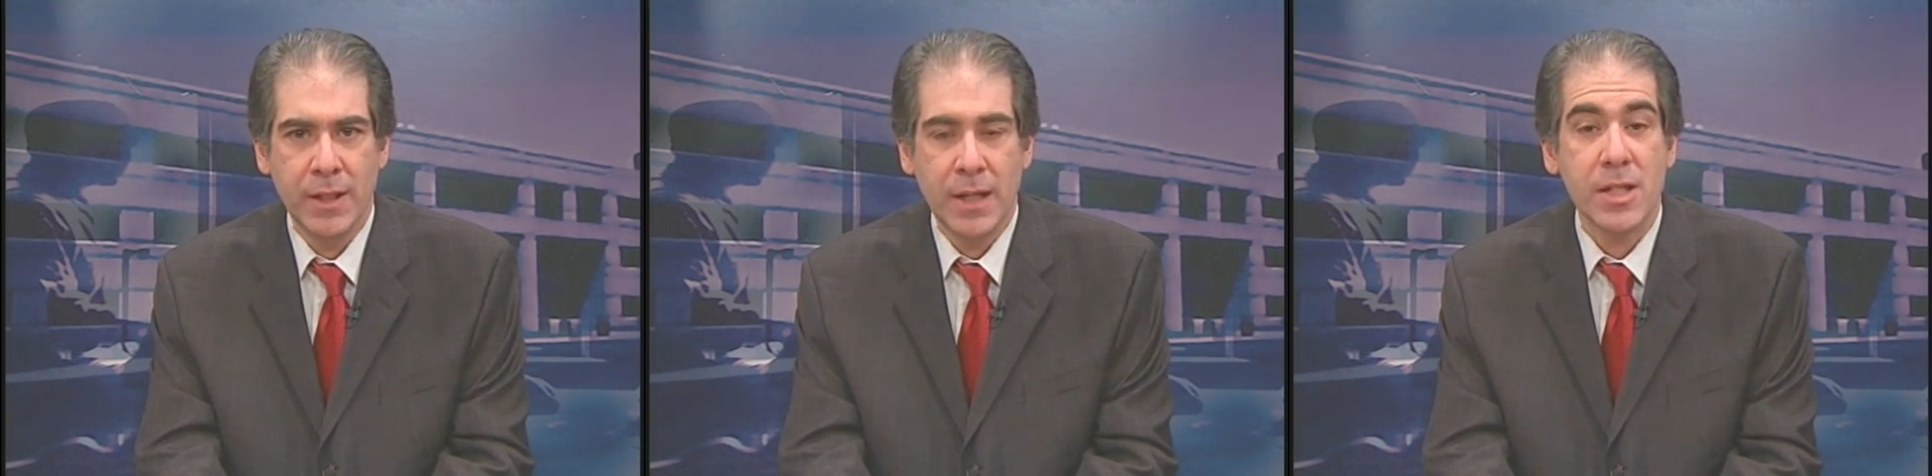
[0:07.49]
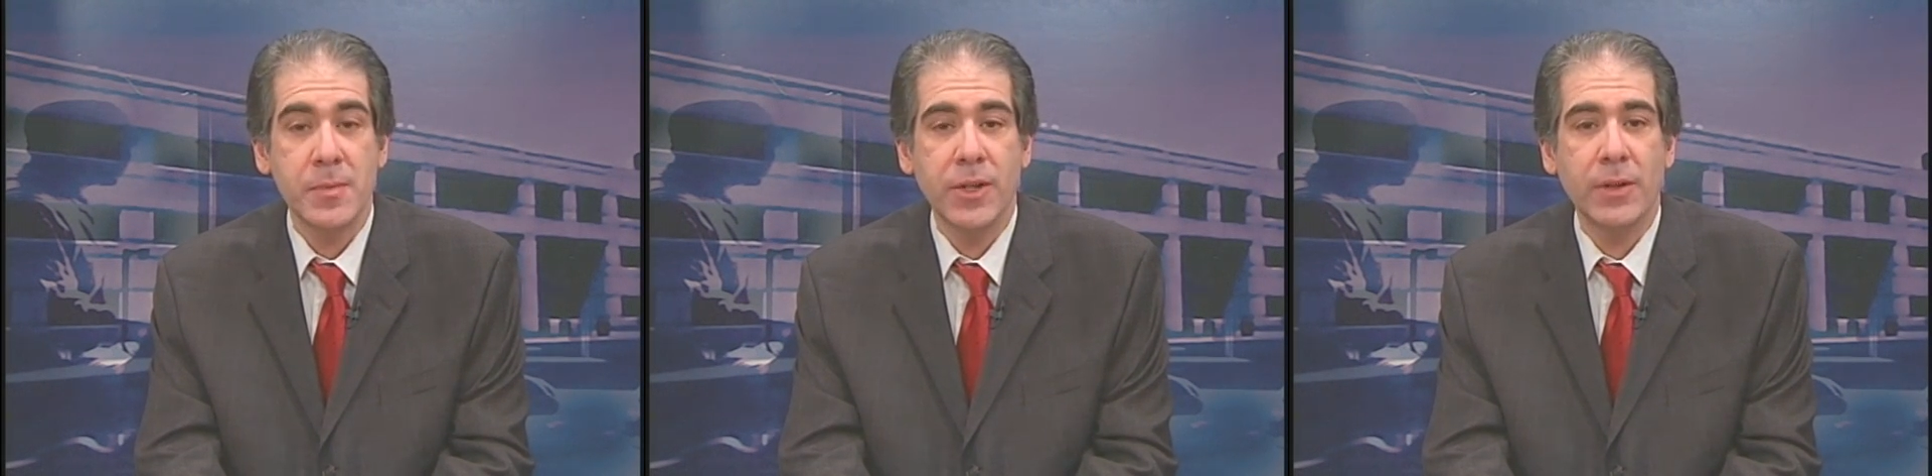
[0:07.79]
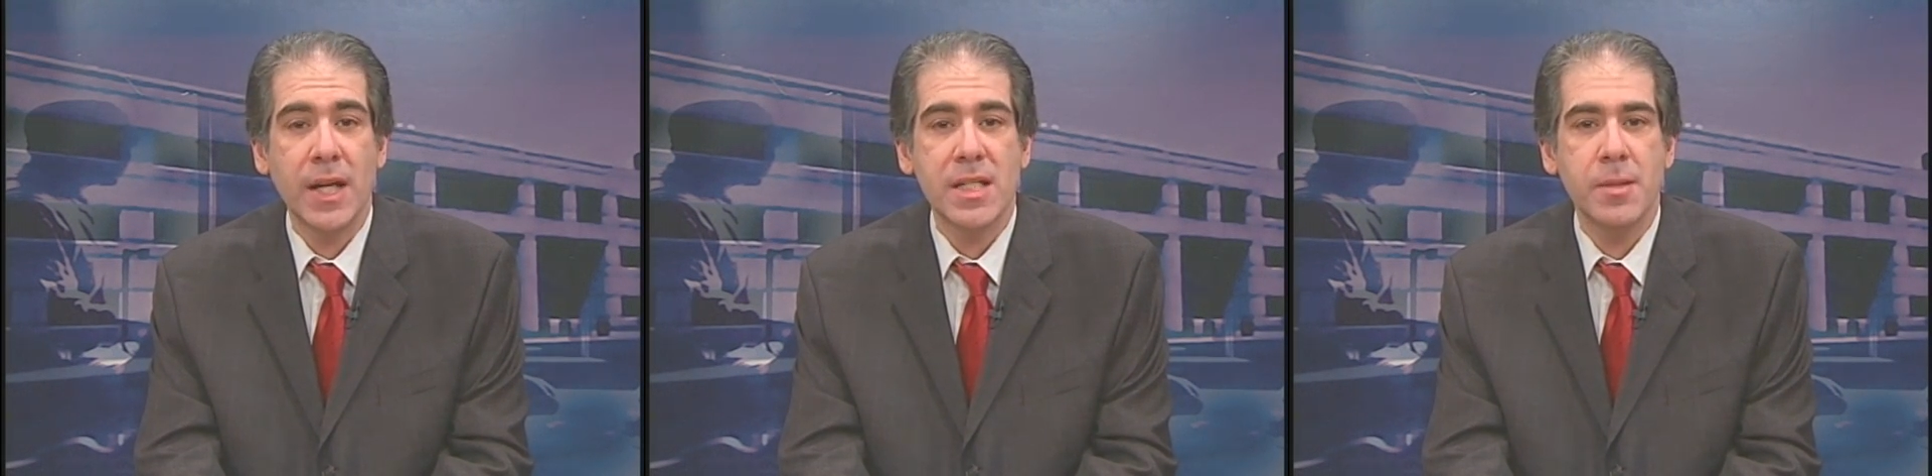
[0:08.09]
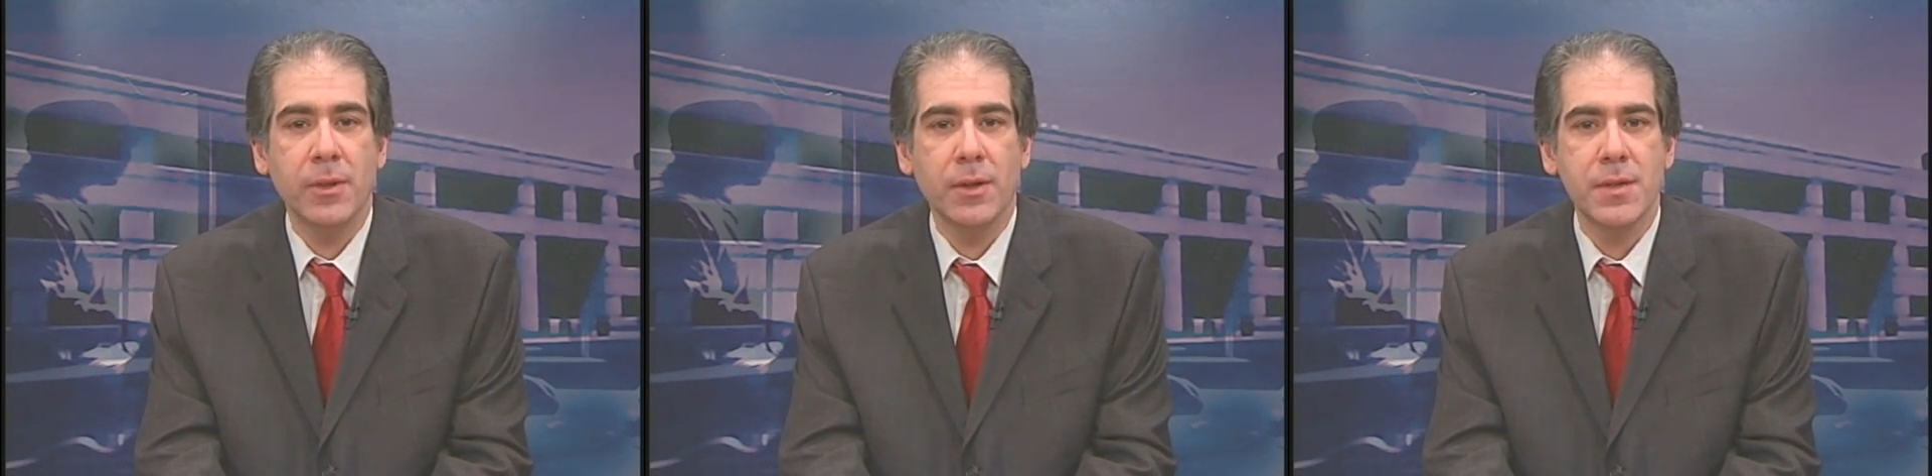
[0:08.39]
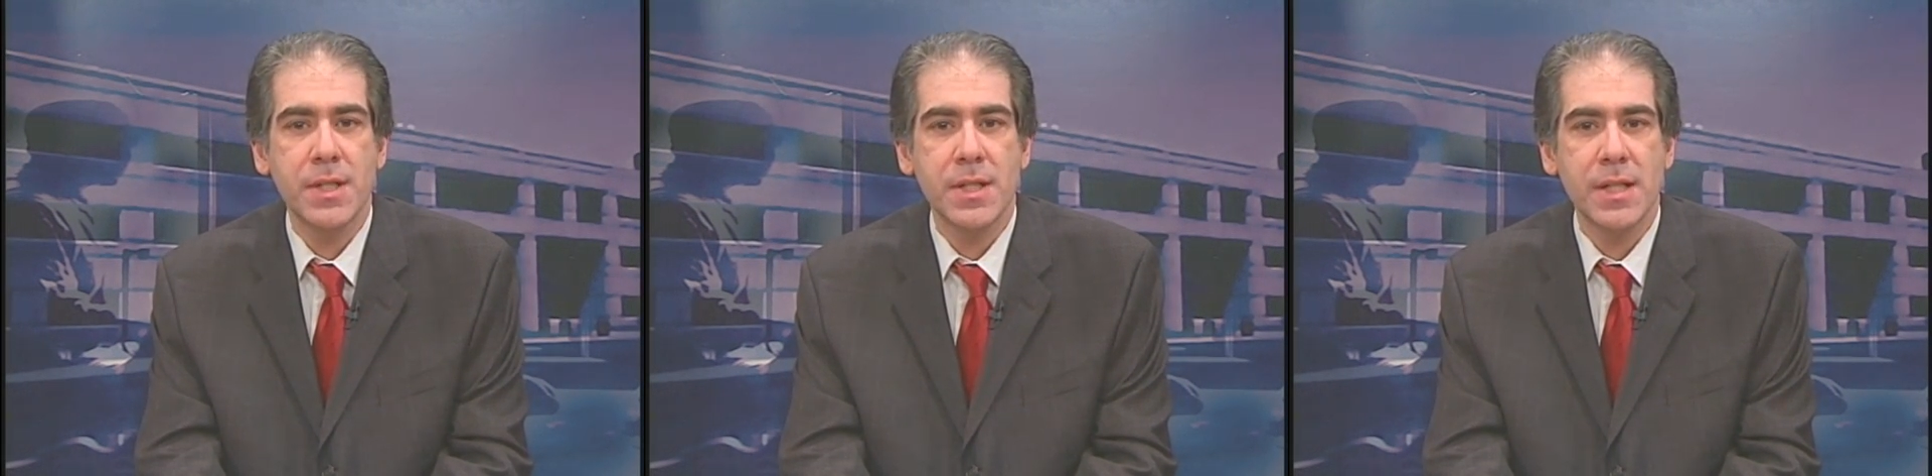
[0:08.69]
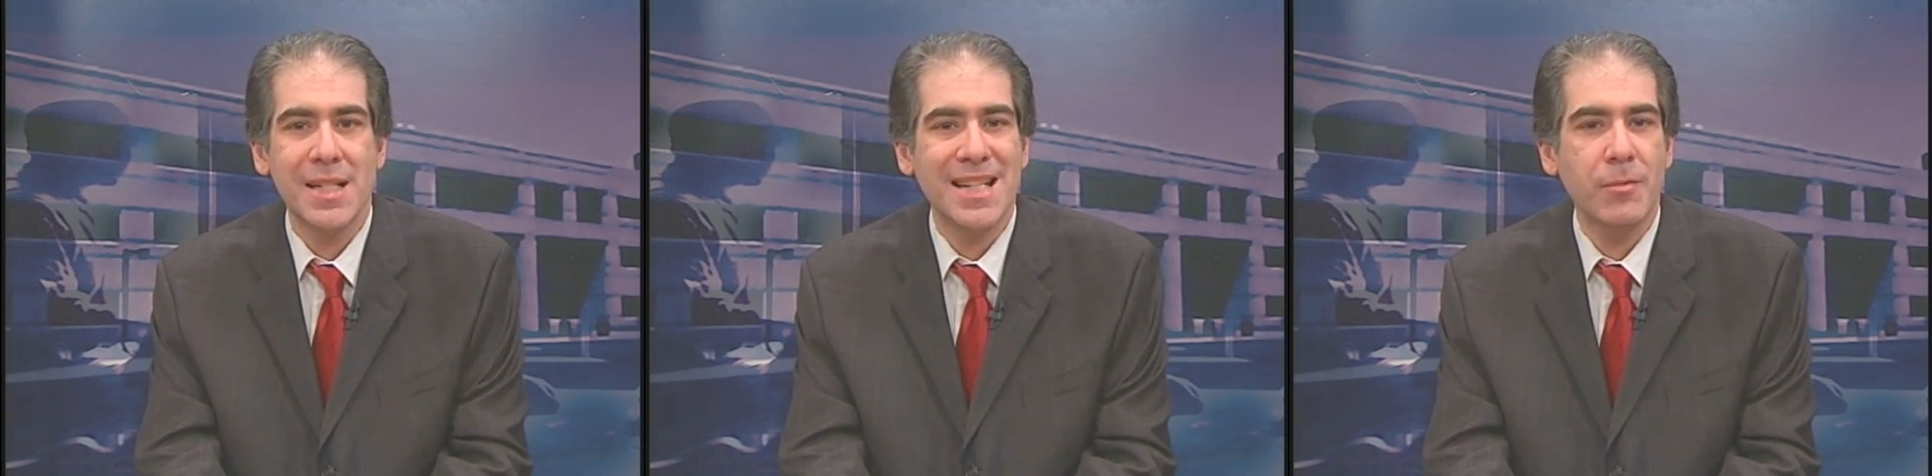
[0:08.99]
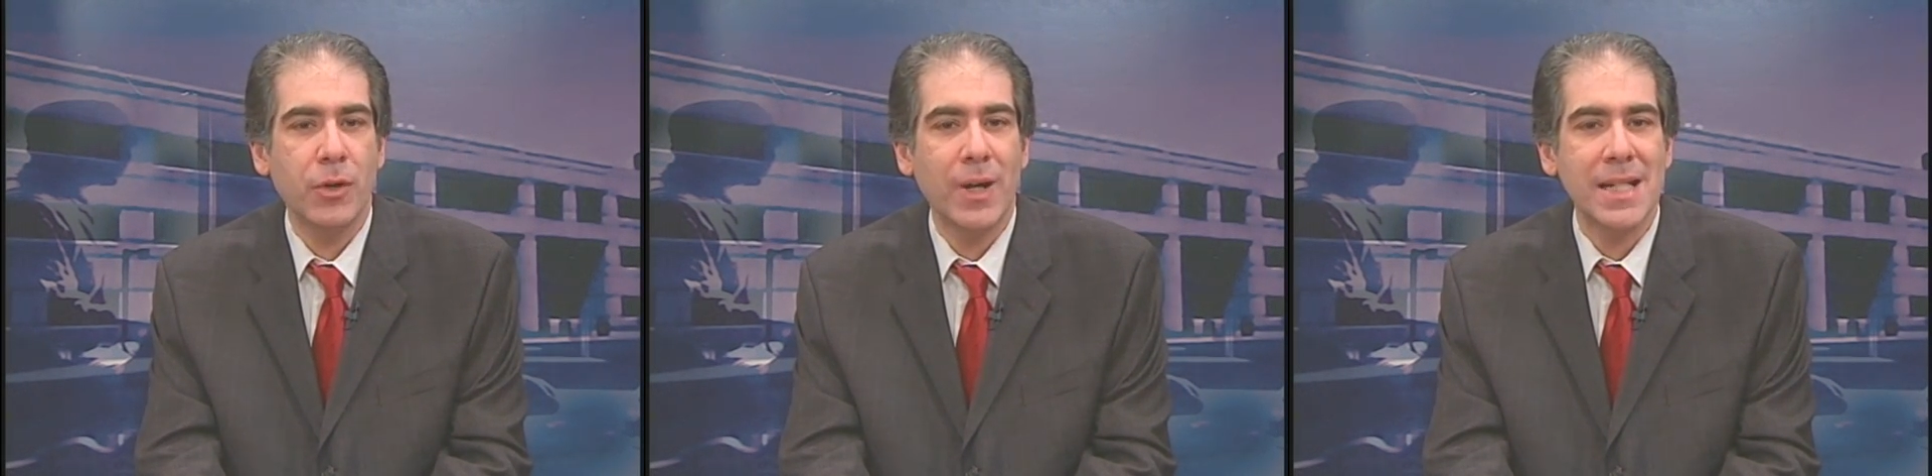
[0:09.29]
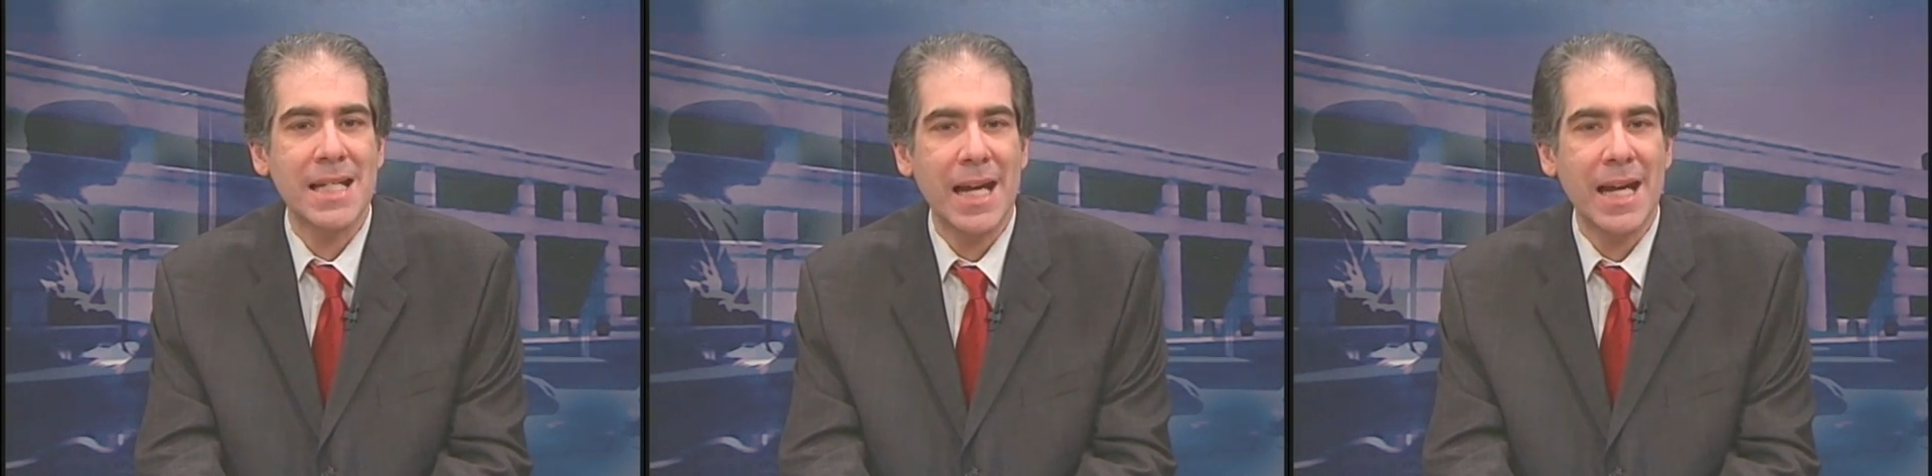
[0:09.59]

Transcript: House Speaker Nancy Pelosi said Democrats